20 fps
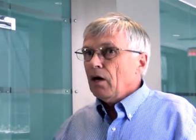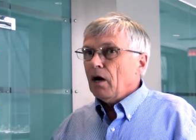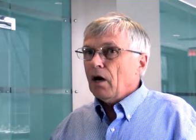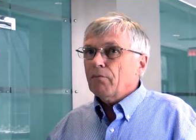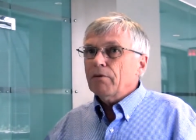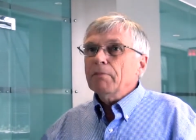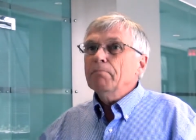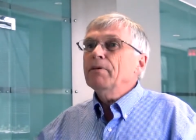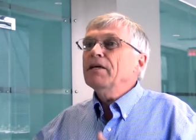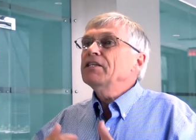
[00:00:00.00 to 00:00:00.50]

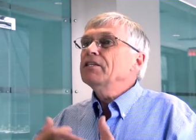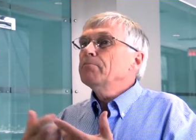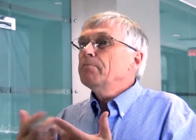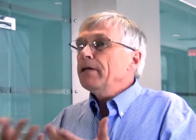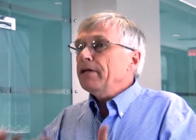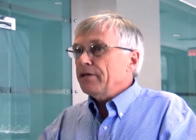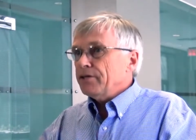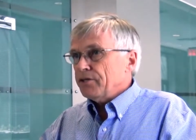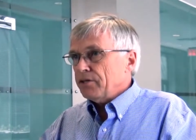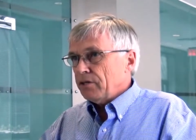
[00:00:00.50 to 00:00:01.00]

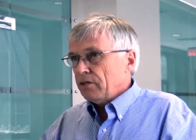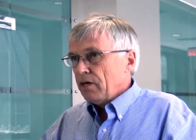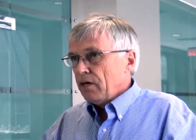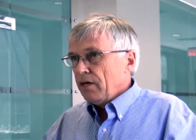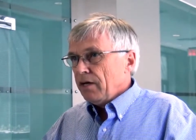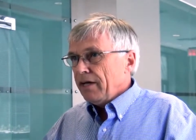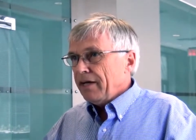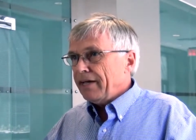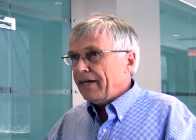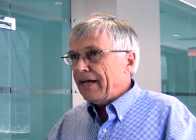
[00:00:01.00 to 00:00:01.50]
Repeatability,
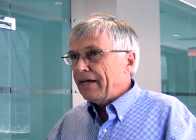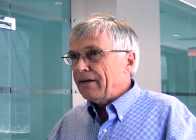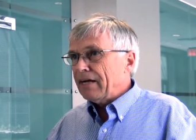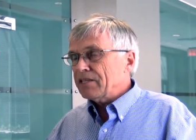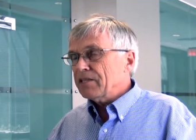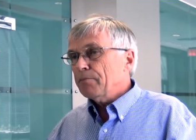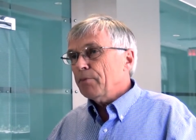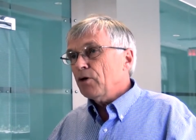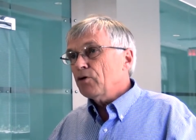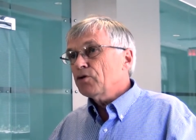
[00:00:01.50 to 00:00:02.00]
again,
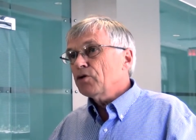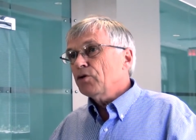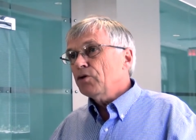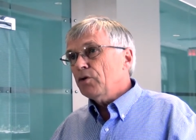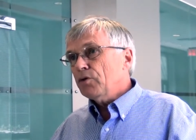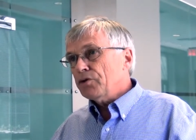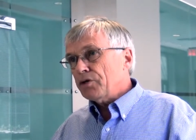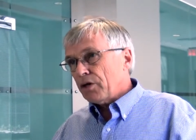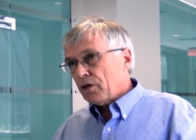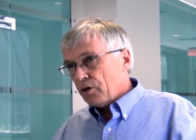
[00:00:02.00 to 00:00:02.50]
as opposed to
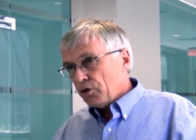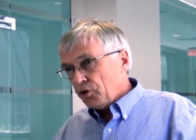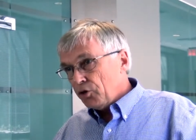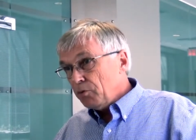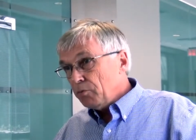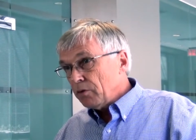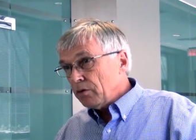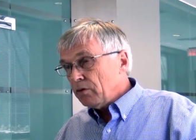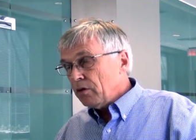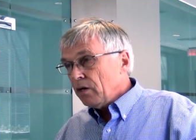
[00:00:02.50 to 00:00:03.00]
using a
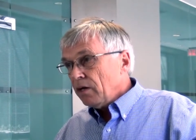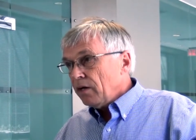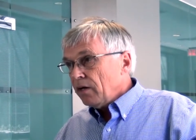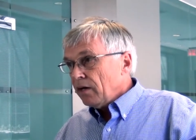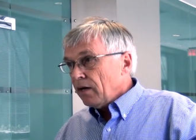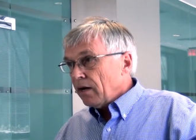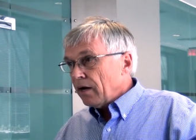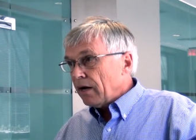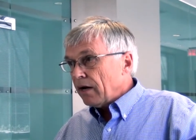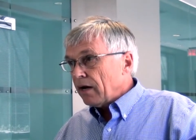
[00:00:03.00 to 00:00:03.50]
human,
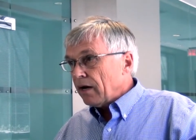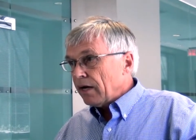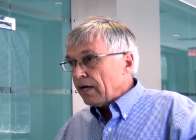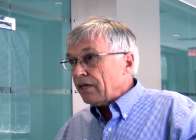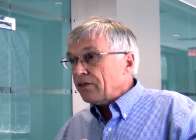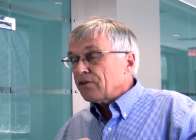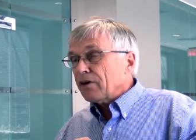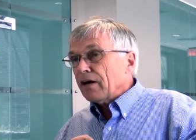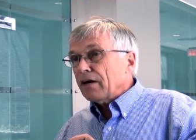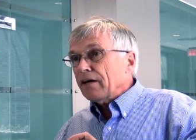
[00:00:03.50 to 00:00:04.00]

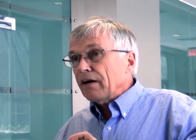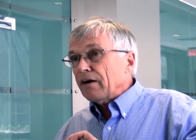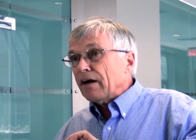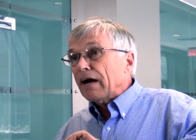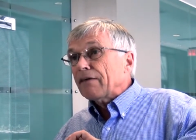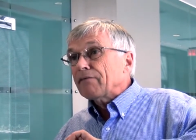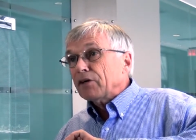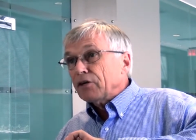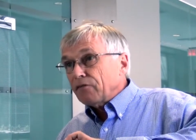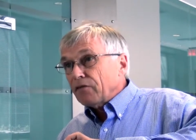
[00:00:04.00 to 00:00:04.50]
even though
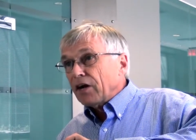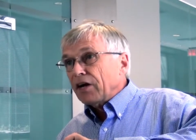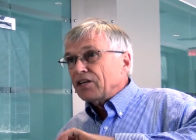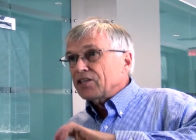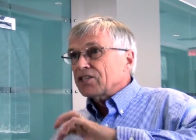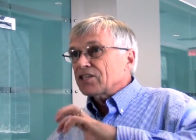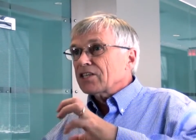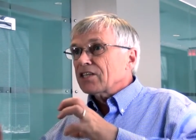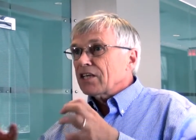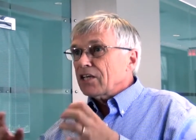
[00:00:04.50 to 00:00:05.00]
I have a very
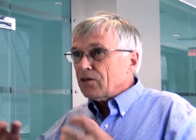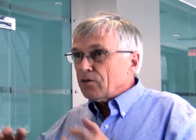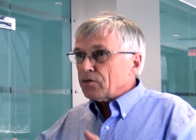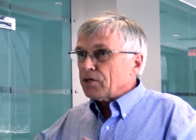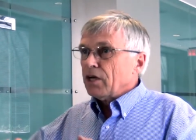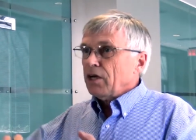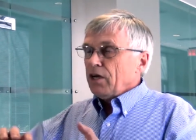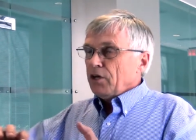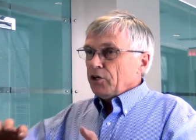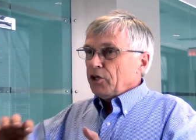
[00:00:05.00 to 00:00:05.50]

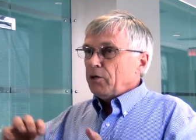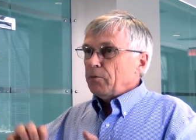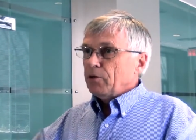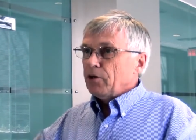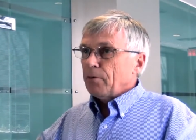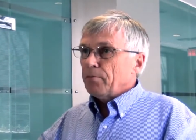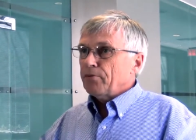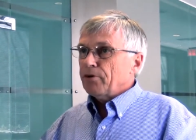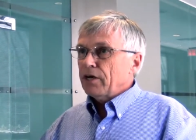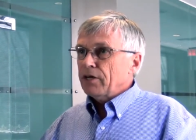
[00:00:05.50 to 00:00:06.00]
skilled
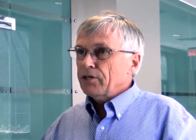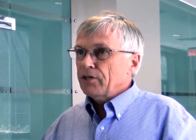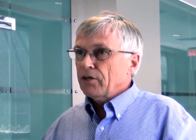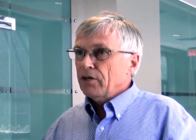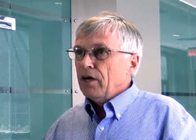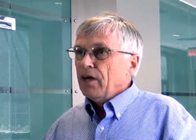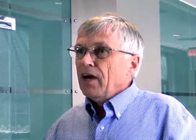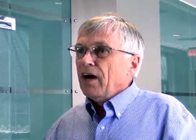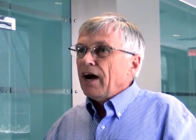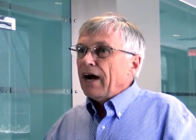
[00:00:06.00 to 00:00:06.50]
human
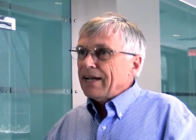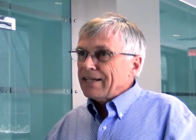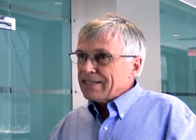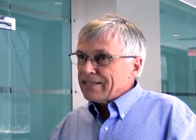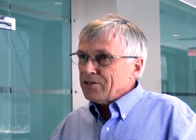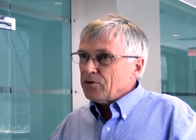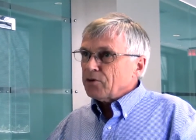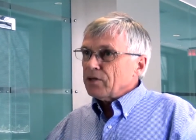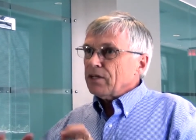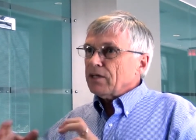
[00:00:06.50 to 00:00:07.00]
operator, I
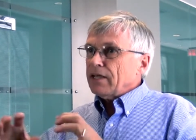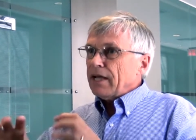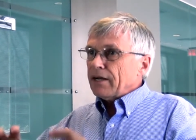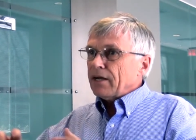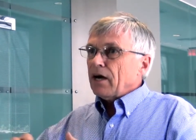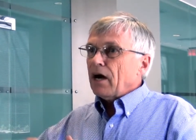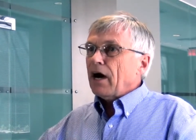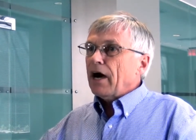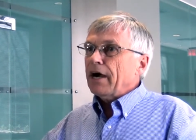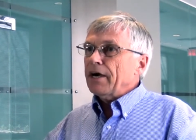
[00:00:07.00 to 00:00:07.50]
still can
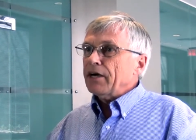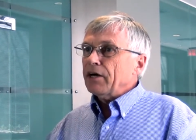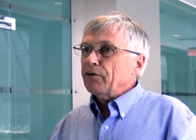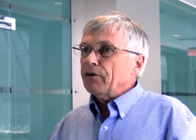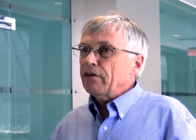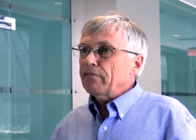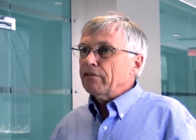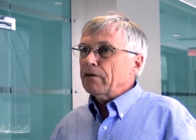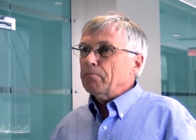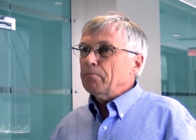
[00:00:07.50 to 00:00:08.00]
get a higher
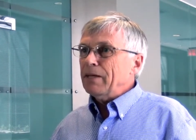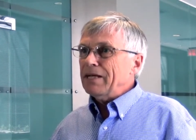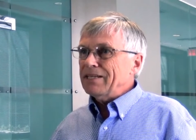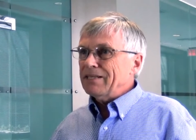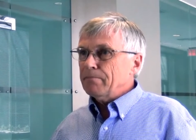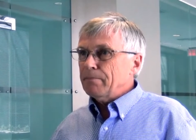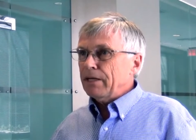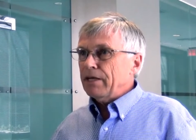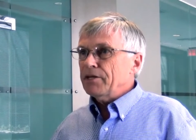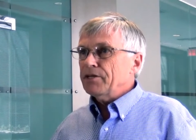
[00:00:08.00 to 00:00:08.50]
degree of
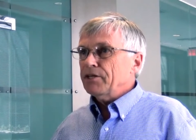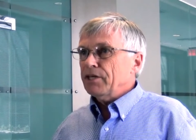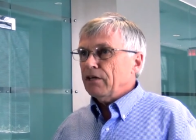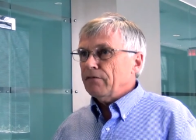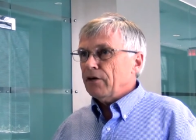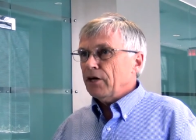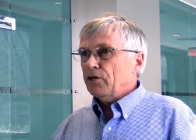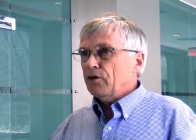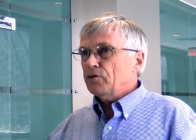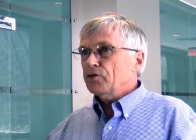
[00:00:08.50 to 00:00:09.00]
repeatability
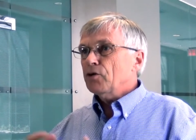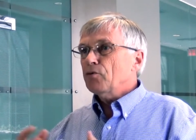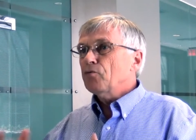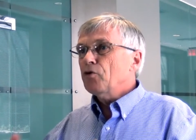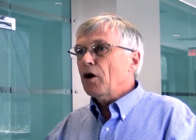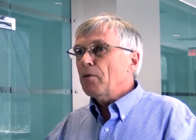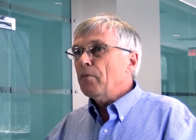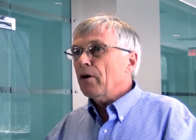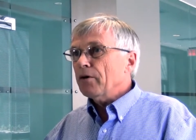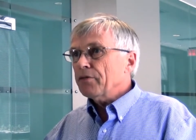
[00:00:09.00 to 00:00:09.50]
if I use a
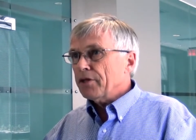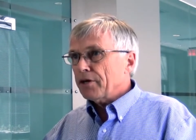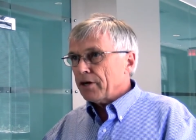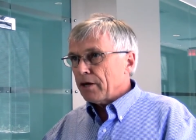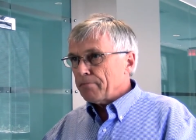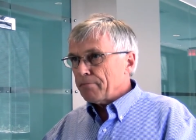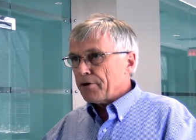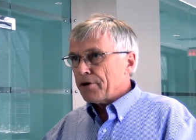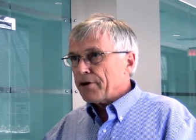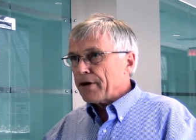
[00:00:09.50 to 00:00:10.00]
robot
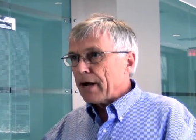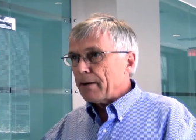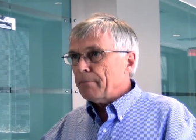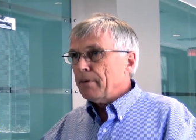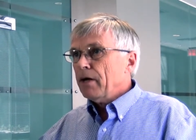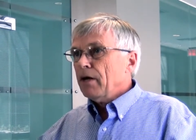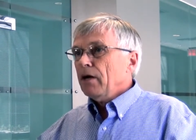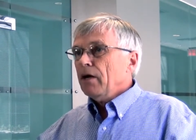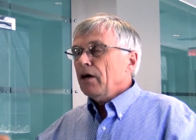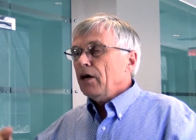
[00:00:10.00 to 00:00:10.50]
that I
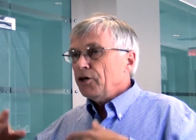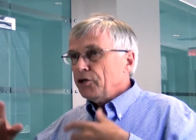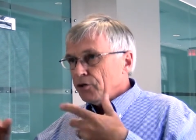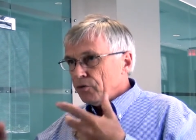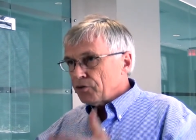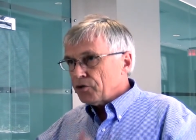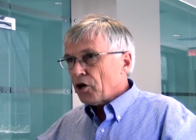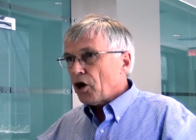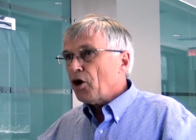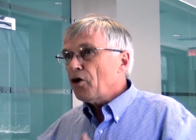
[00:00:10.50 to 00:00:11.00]
program and
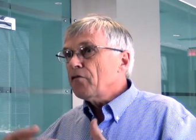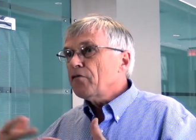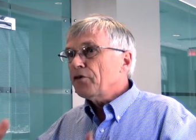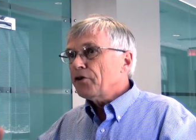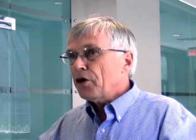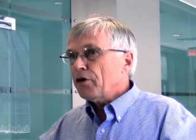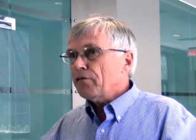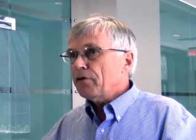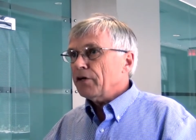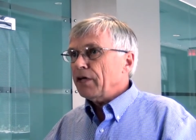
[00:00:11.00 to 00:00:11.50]
use over
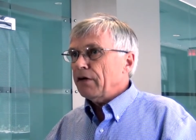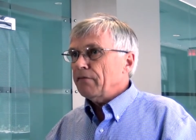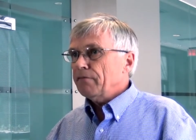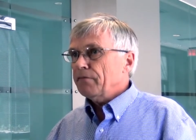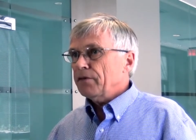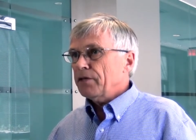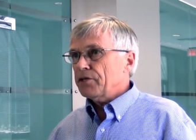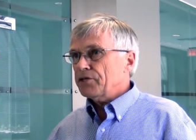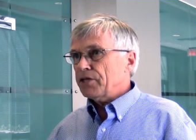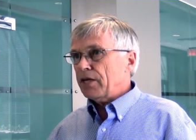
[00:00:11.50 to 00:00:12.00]
and over
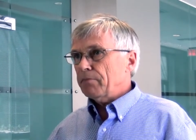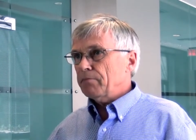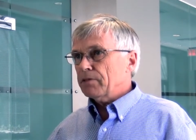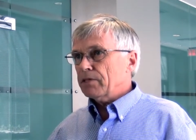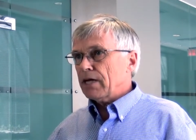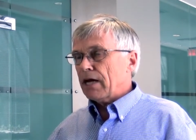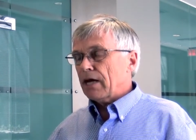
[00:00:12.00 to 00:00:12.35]
again for the same